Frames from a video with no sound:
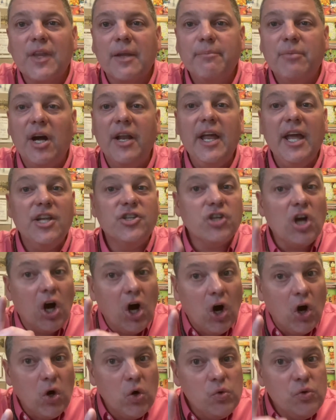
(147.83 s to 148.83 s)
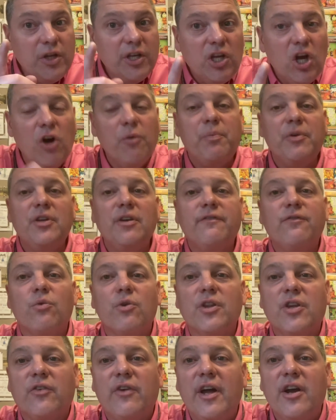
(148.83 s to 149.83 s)
but it's only open to
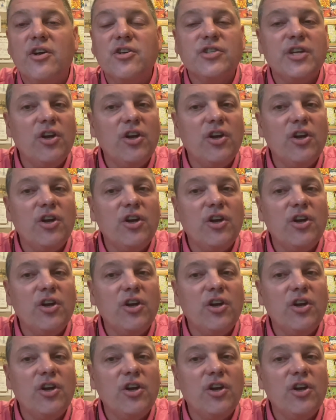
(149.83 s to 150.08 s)
fourth graders,